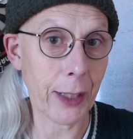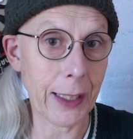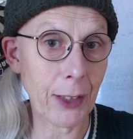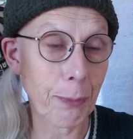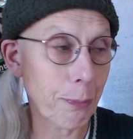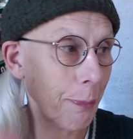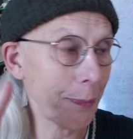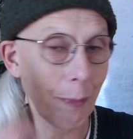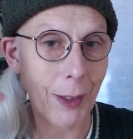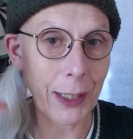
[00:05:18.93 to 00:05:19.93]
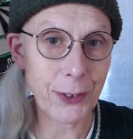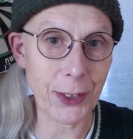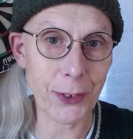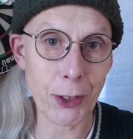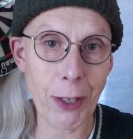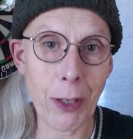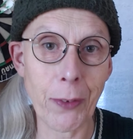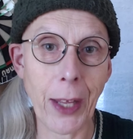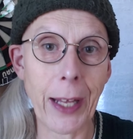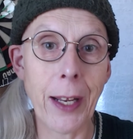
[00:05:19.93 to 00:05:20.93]
Okay, let's just agree
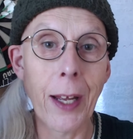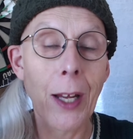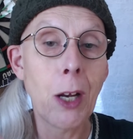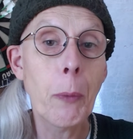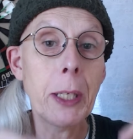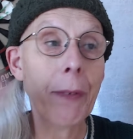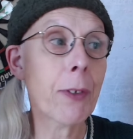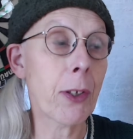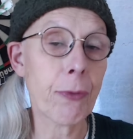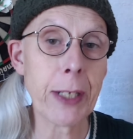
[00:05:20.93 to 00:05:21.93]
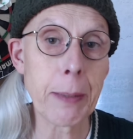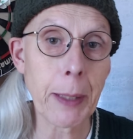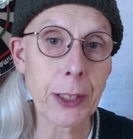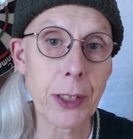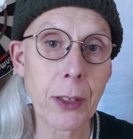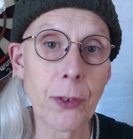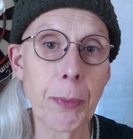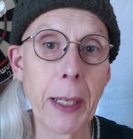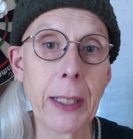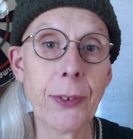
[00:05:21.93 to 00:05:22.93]
on that. We live in a 3-dimensional
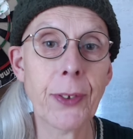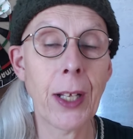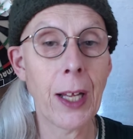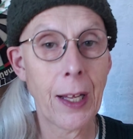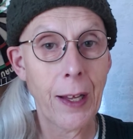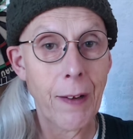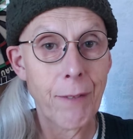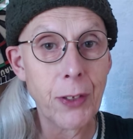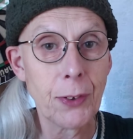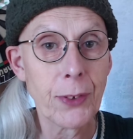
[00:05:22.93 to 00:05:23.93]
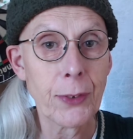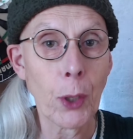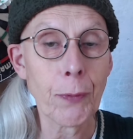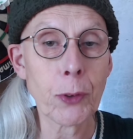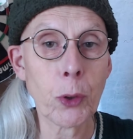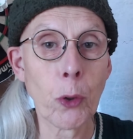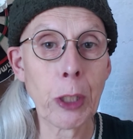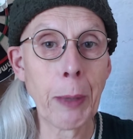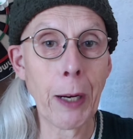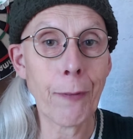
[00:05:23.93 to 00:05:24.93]
space. Physicists often
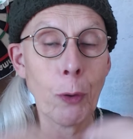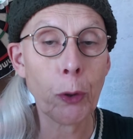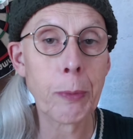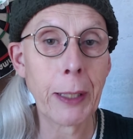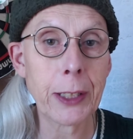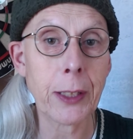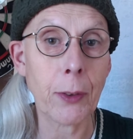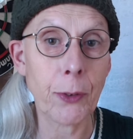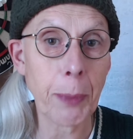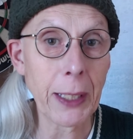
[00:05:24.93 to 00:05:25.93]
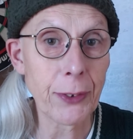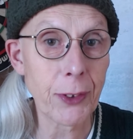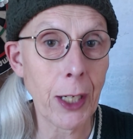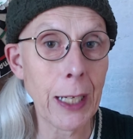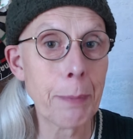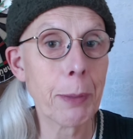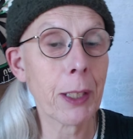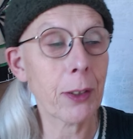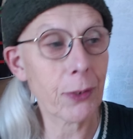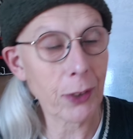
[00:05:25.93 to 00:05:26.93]
talk about a 4-dimensional space-time
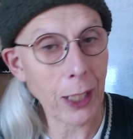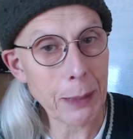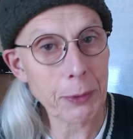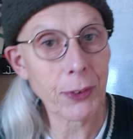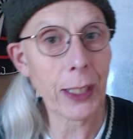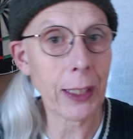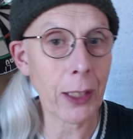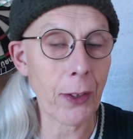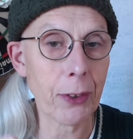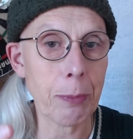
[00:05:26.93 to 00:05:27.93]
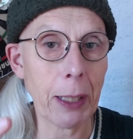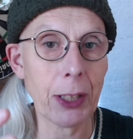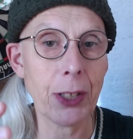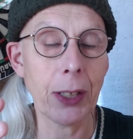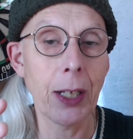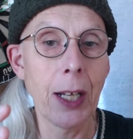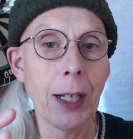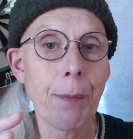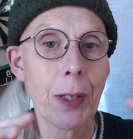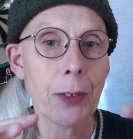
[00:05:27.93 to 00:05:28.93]
because time is like another dimension.
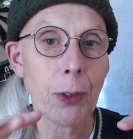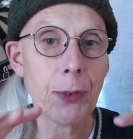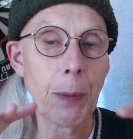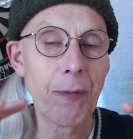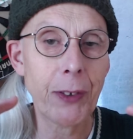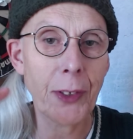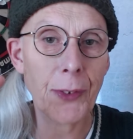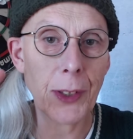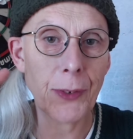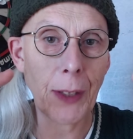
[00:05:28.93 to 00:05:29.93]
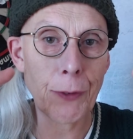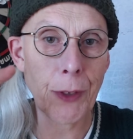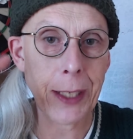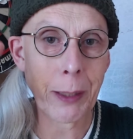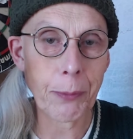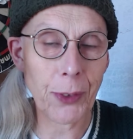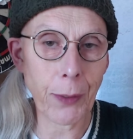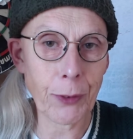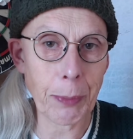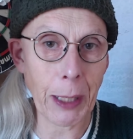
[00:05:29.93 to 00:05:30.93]
So some physicists have trained
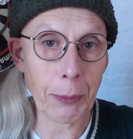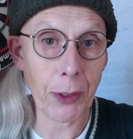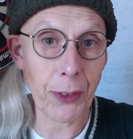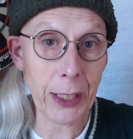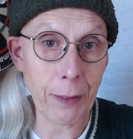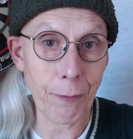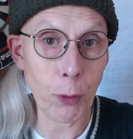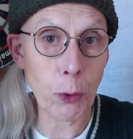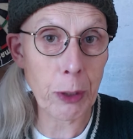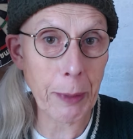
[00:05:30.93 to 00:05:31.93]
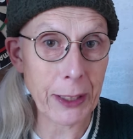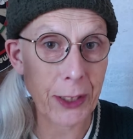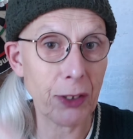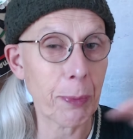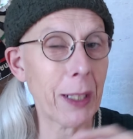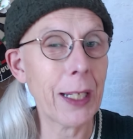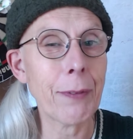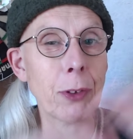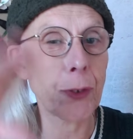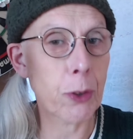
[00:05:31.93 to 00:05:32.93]
themselves to be able to think in 4 dimensions, but
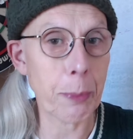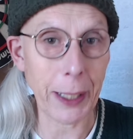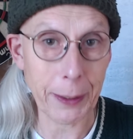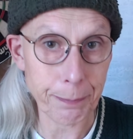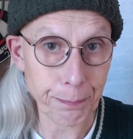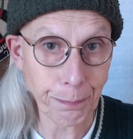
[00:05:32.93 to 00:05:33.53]
11 is too big.